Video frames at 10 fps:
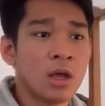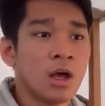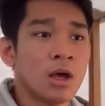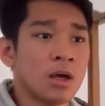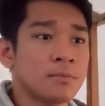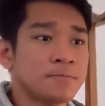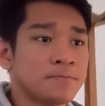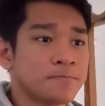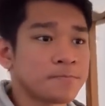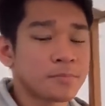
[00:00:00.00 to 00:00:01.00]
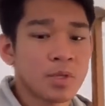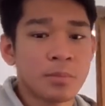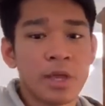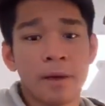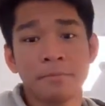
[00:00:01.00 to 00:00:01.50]
But
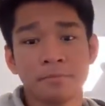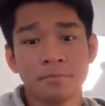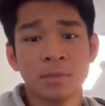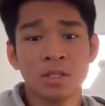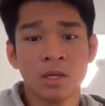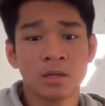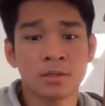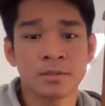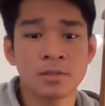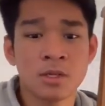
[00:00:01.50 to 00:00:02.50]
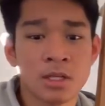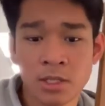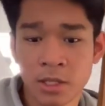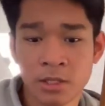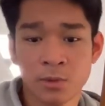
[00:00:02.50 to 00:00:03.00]
yeah, good luck. See you guys on
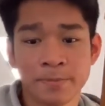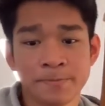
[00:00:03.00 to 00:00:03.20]
the next one.